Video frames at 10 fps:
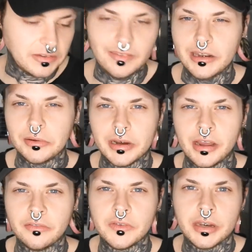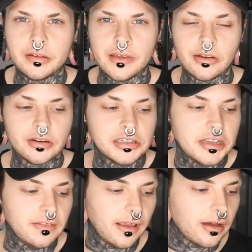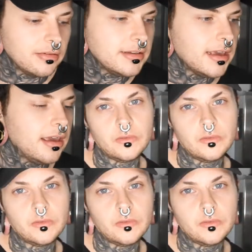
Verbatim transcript: She's eating right now if you can hear that crunchy sound.